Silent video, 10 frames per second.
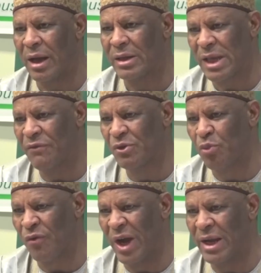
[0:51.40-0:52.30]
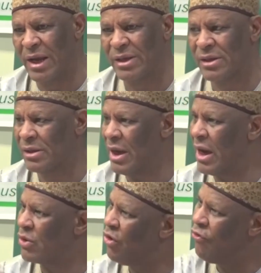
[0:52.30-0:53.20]
service providers,
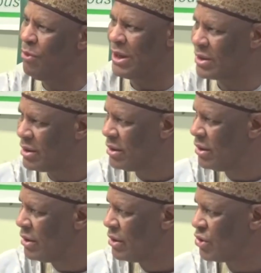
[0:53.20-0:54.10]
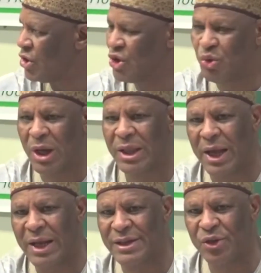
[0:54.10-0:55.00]
and government to ensure that
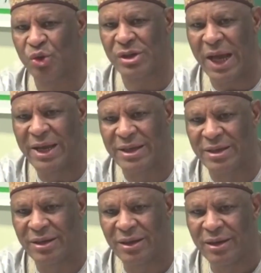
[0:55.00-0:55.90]
as a society,